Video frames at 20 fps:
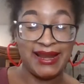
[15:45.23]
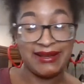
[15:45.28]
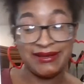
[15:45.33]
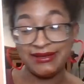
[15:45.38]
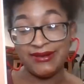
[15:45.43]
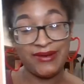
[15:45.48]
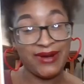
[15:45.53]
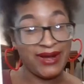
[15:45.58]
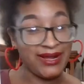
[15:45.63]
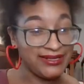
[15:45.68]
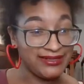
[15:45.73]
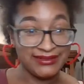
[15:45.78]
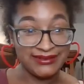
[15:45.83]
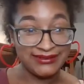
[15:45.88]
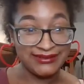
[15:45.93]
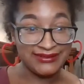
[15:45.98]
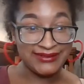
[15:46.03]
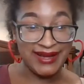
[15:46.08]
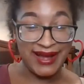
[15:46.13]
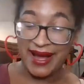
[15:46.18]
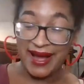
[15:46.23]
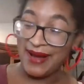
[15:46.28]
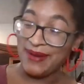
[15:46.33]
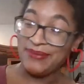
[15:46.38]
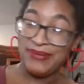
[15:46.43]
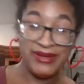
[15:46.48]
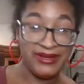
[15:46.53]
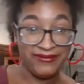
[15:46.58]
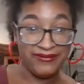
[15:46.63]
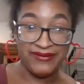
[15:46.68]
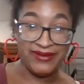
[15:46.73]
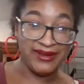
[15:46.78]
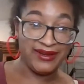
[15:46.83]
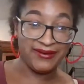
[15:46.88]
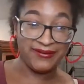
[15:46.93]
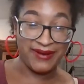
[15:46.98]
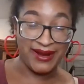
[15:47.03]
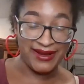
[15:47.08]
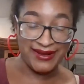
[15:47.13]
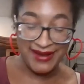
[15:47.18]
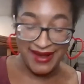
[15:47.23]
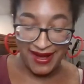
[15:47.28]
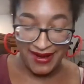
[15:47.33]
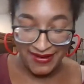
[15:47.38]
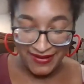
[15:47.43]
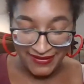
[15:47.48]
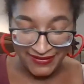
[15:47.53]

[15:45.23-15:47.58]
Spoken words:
I know I do. I'm benefiting right now.